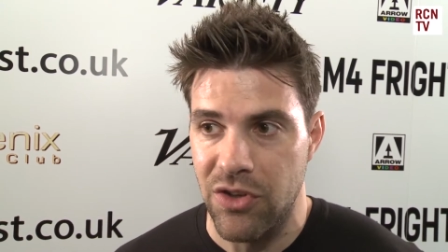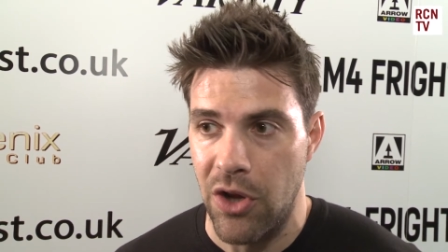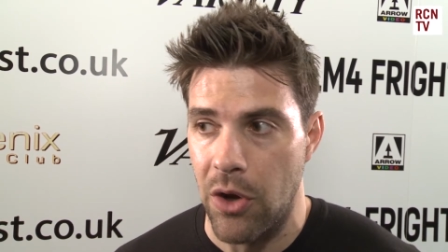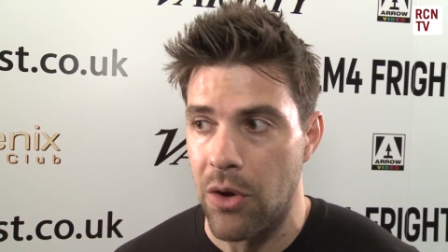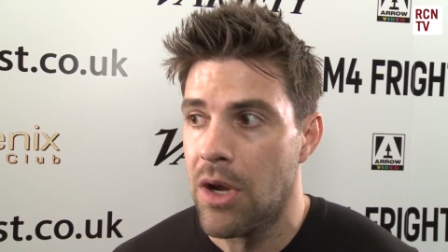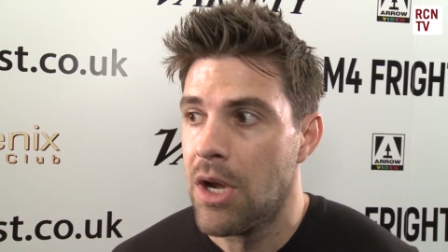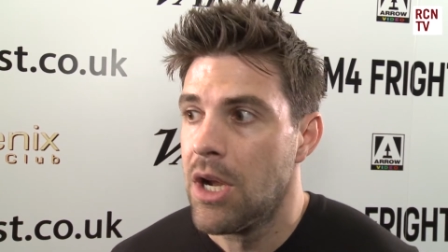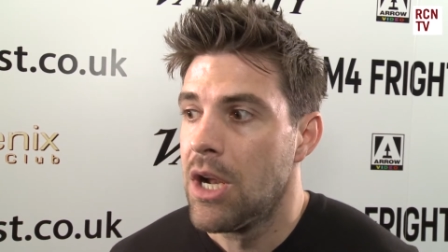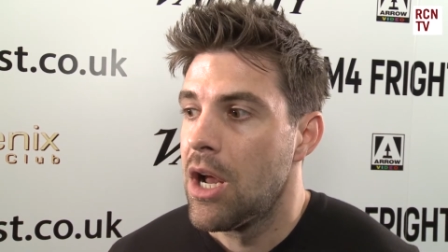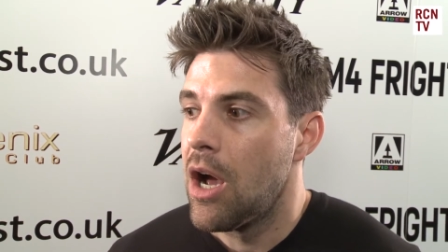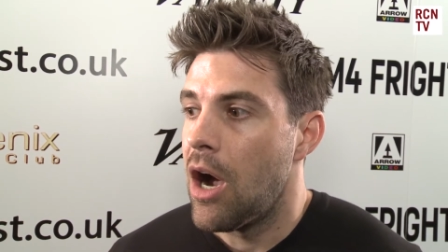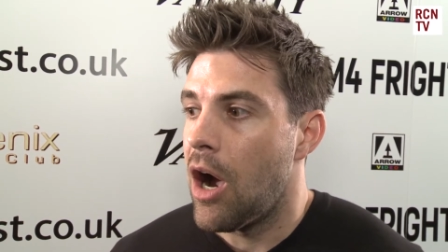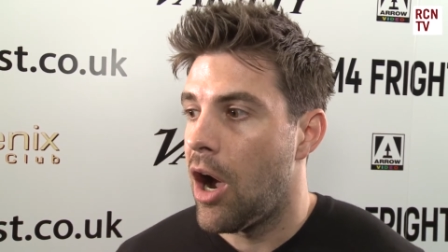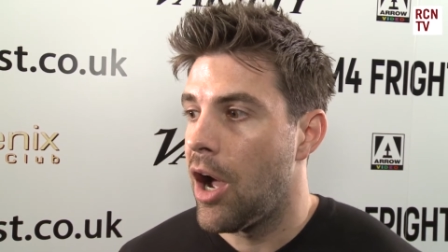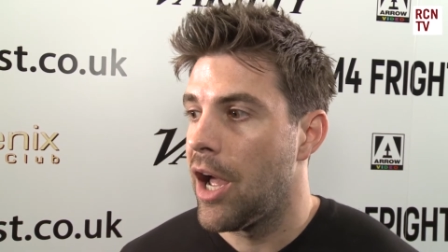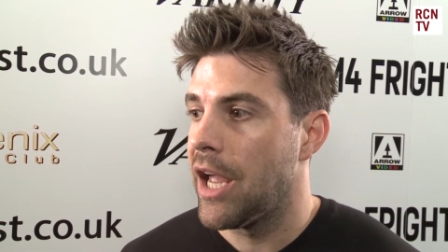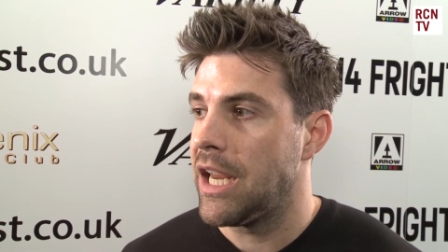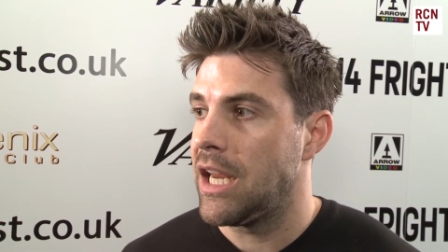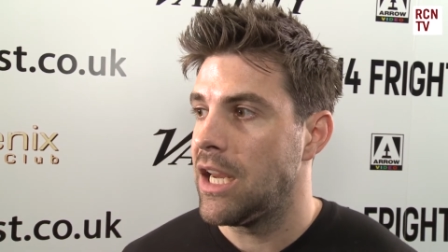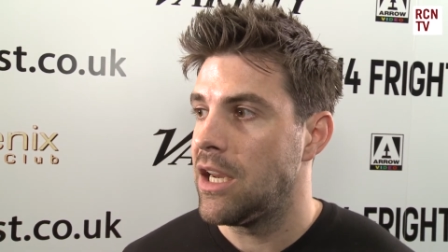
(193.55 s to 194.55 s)
So
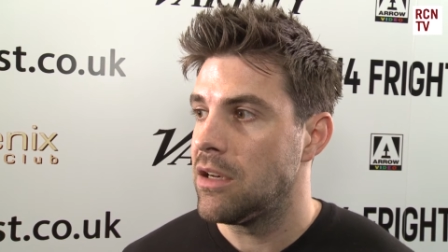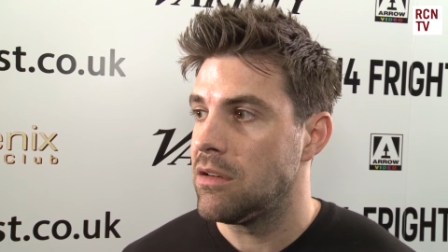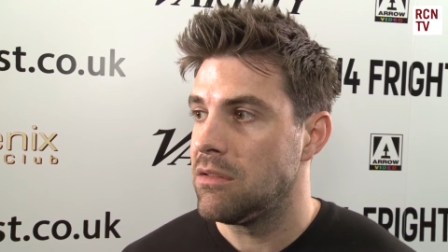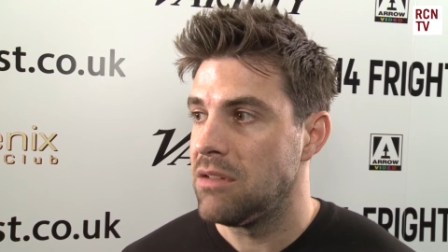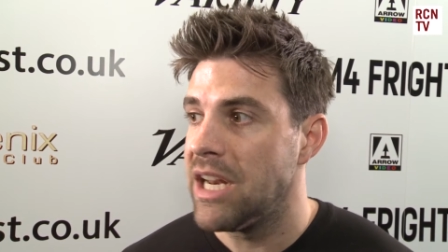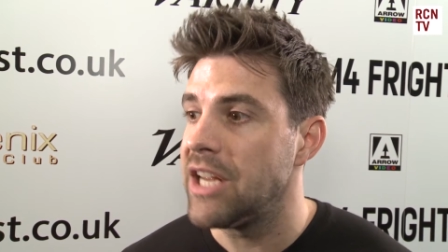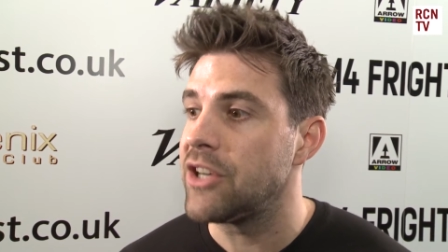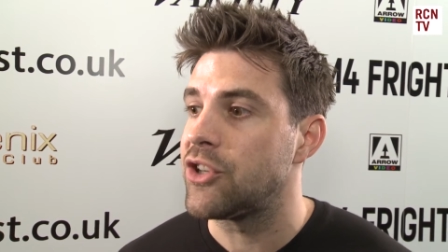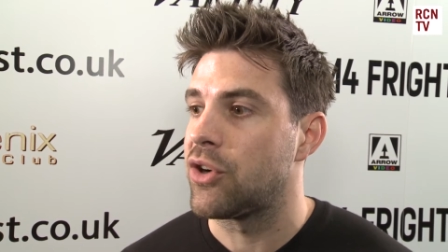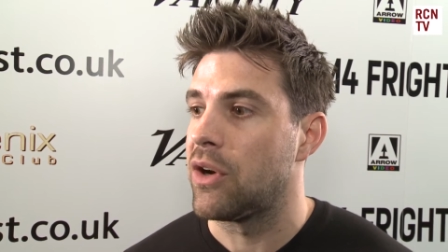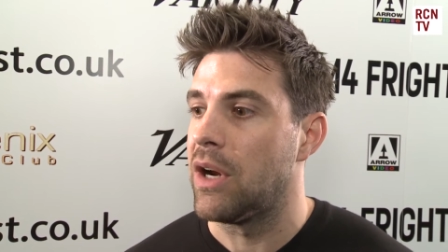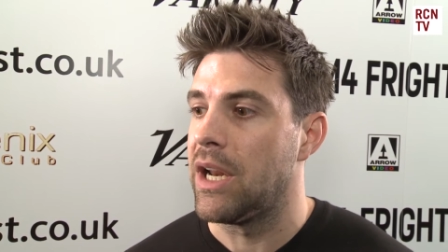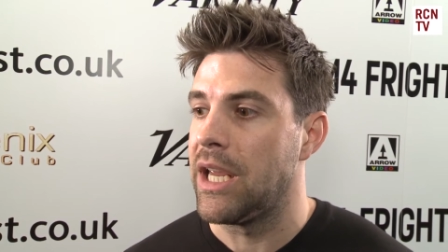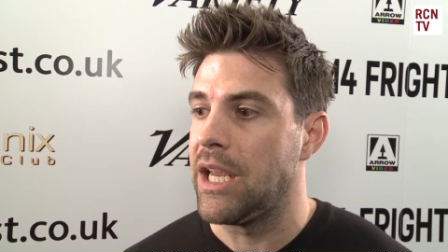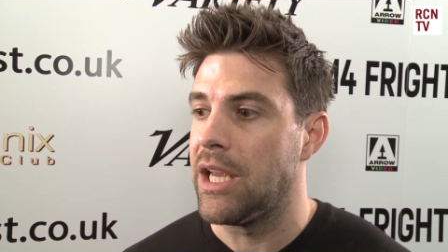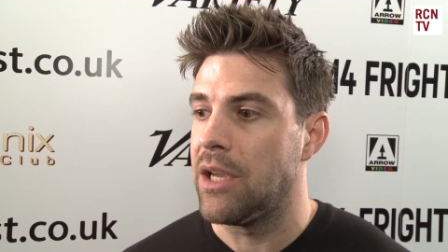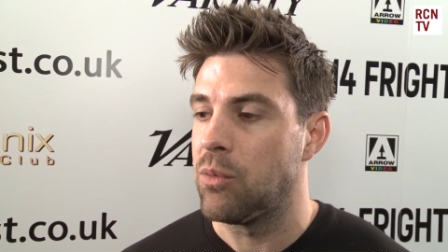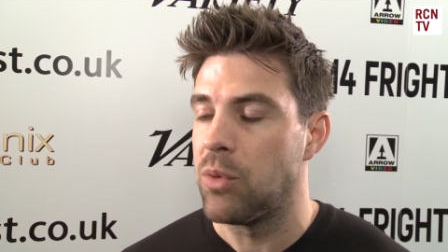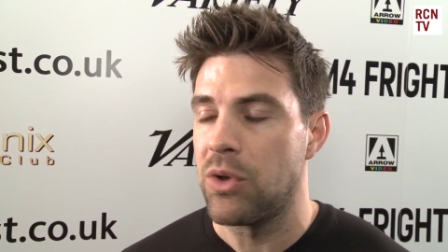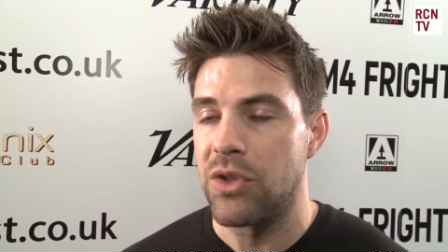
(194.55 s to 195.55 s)
I
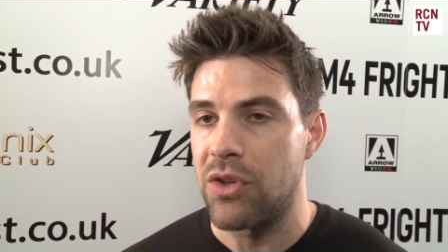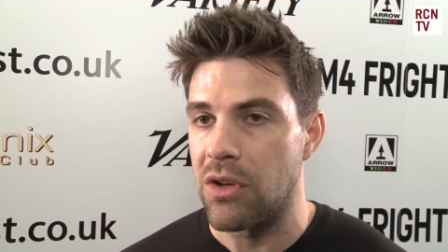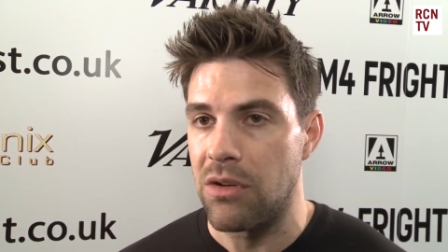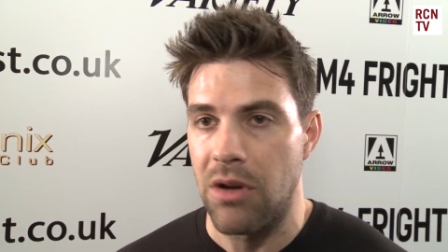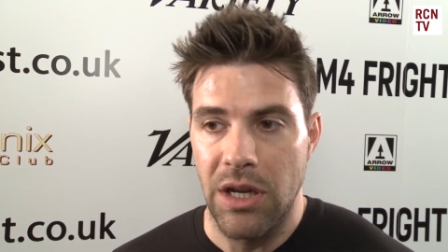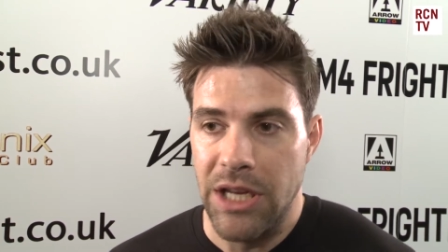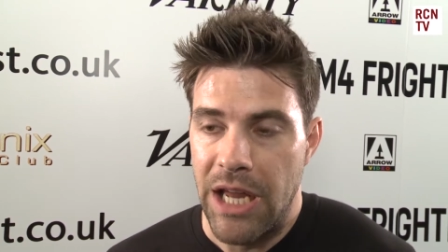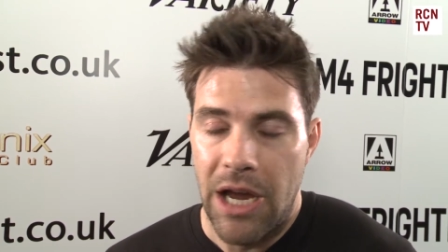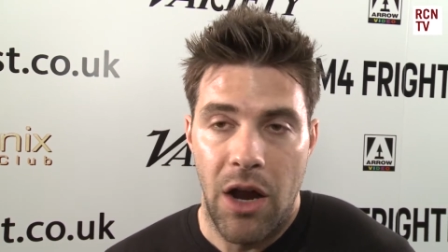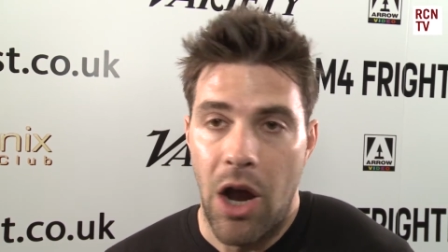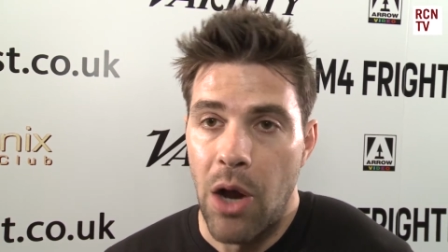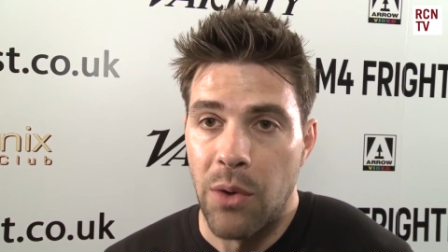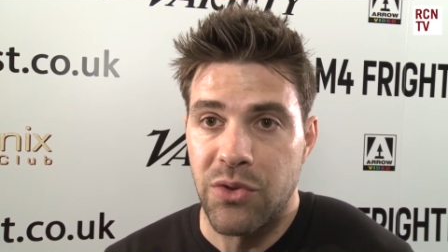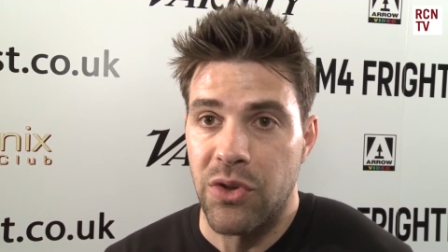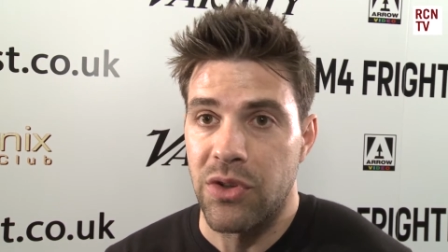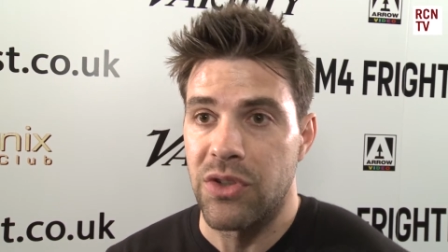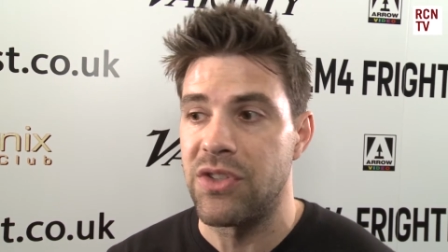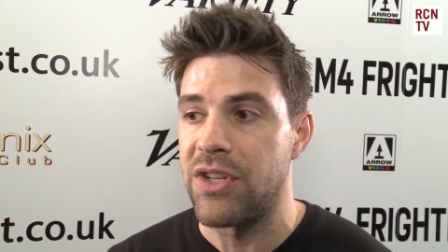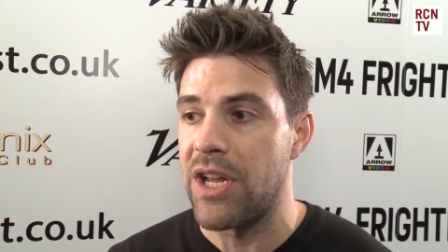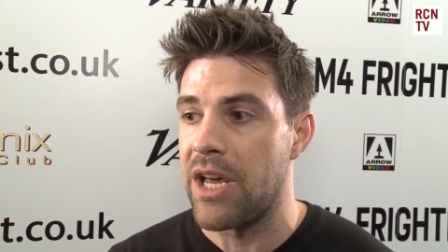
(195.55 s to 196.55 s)
literally was, yeah, I was
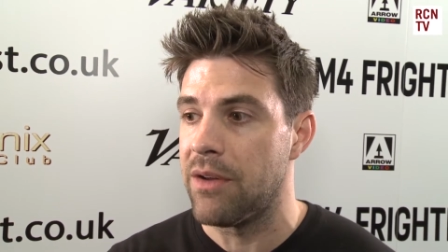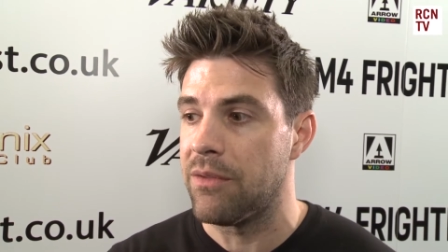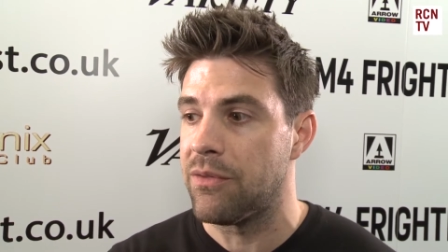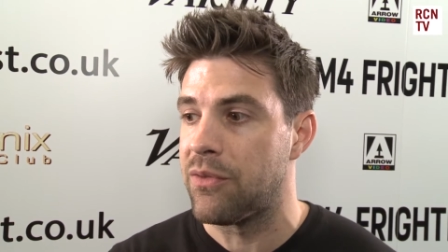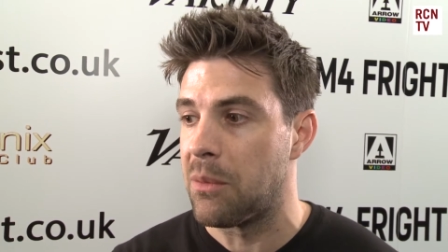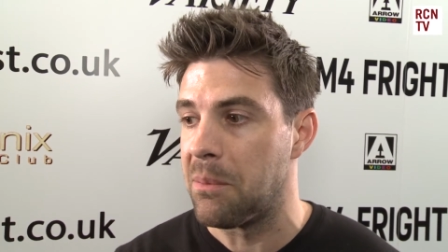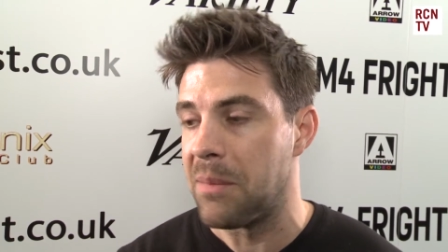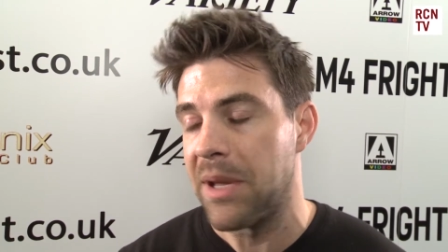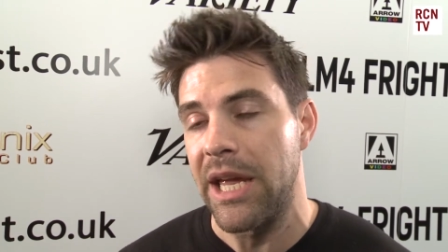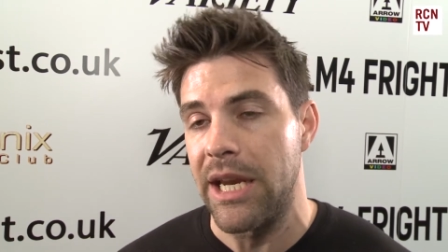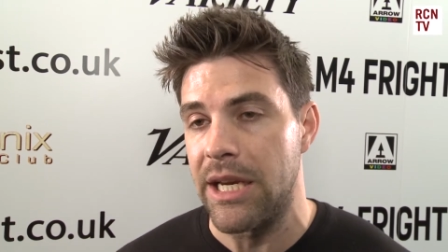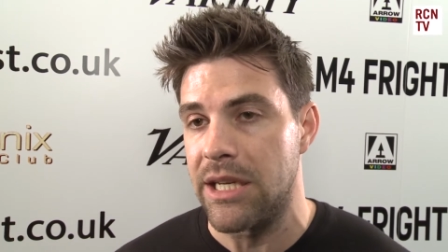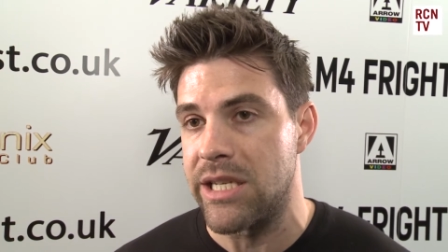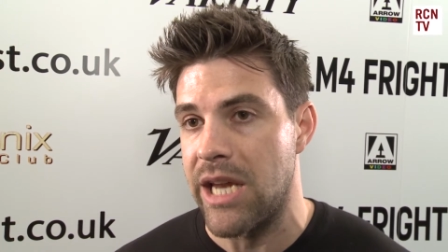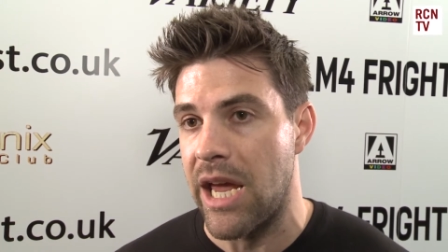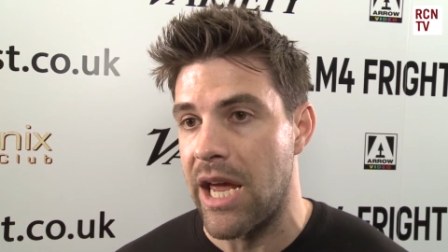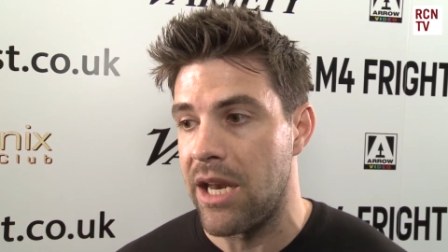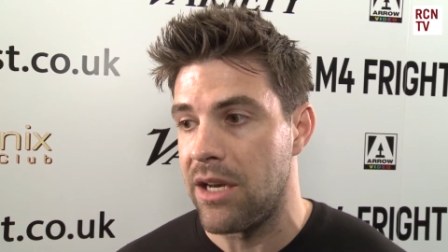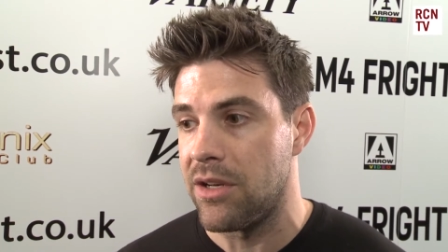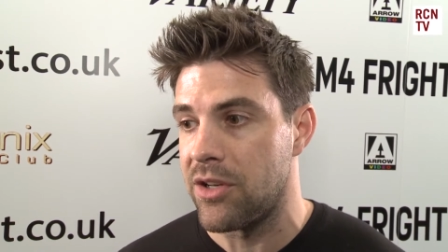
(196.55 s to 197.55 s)
on set from beginning
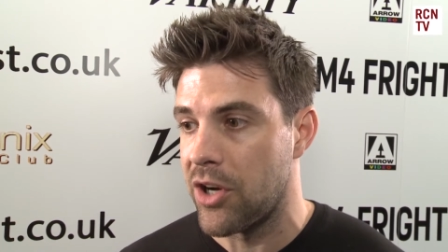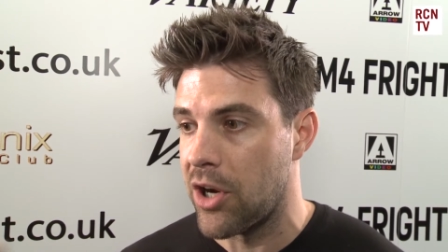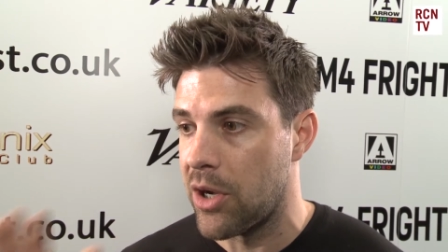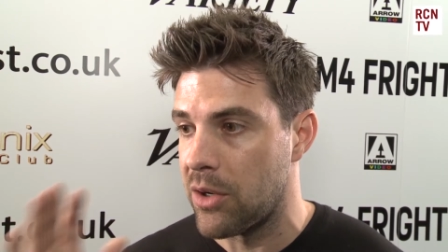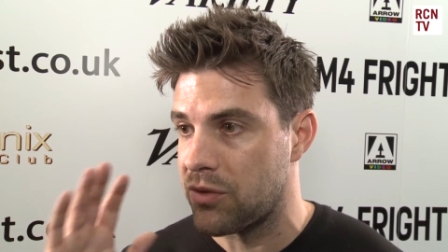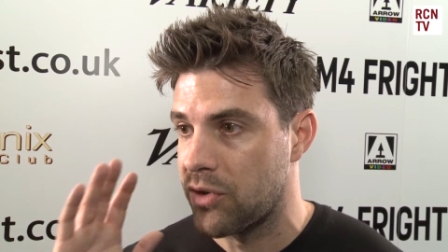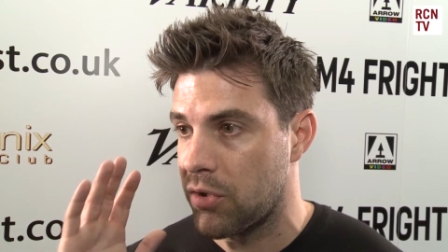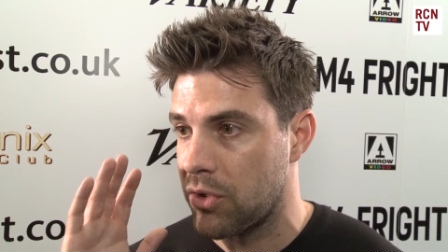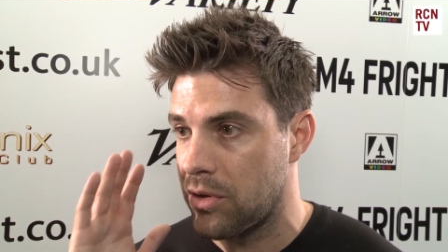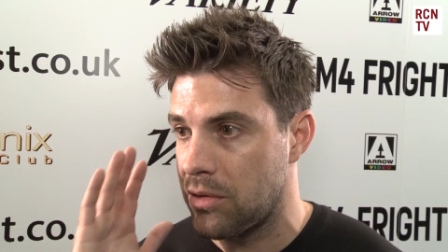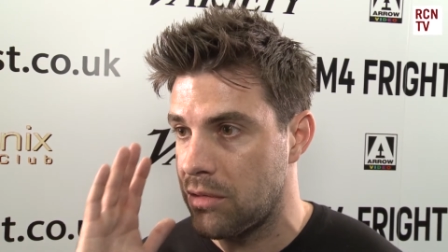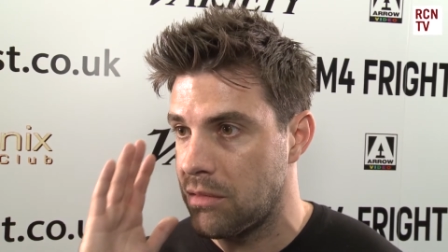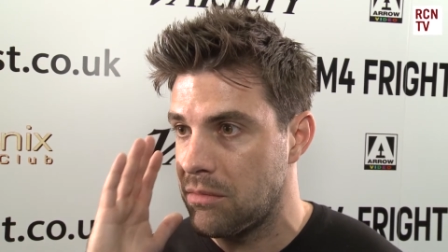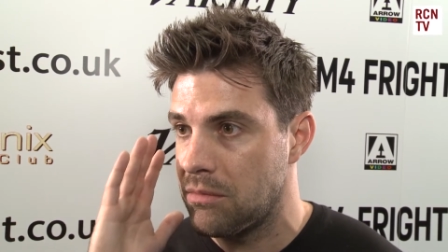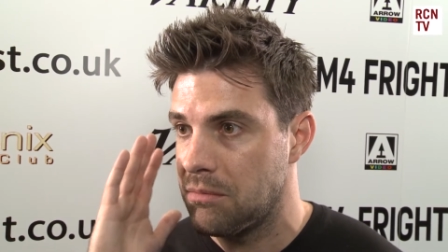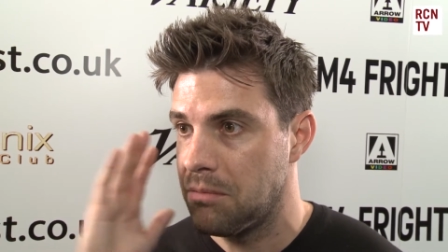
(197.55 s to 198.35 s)
to end, and I was on